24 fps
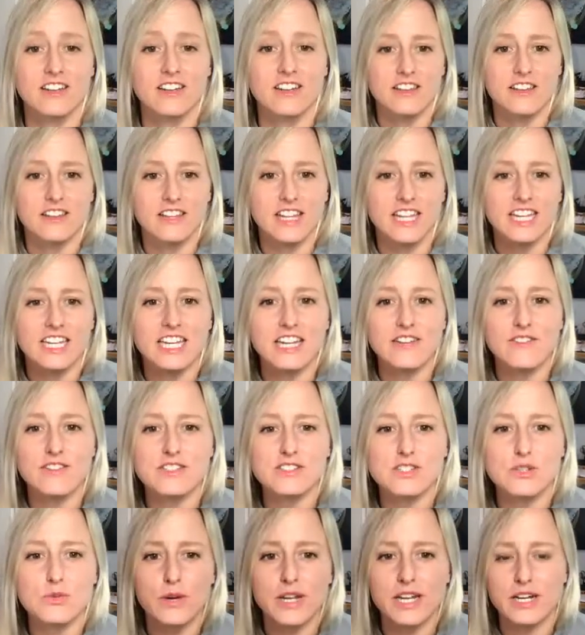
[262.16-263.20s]
They give us
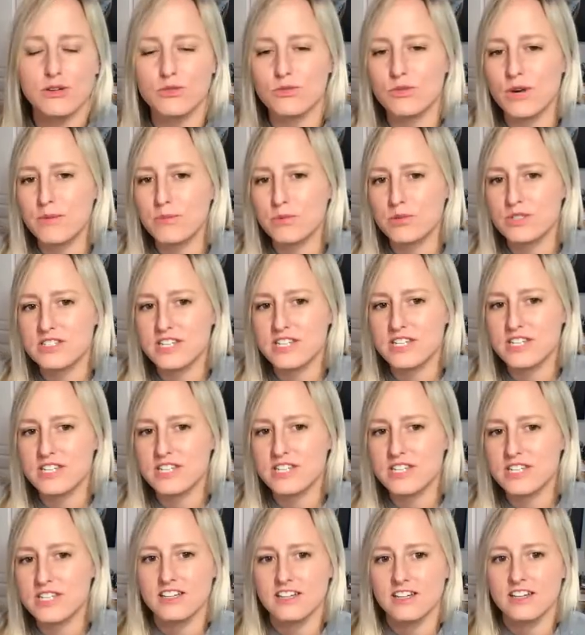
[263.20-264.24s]
a way to represent
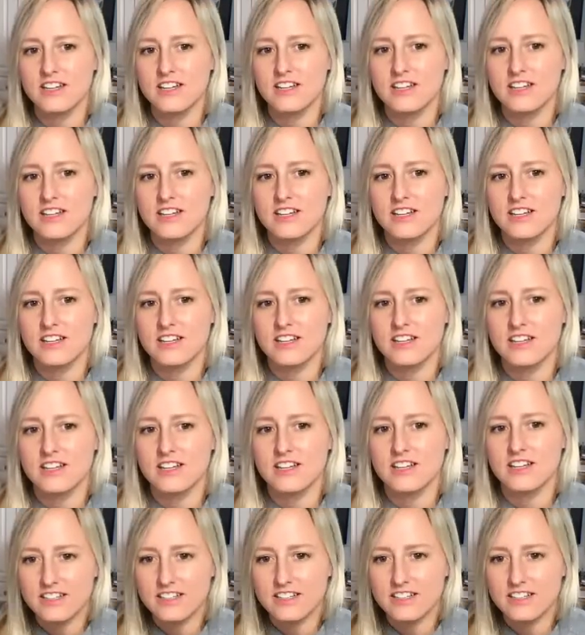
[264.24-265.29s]
data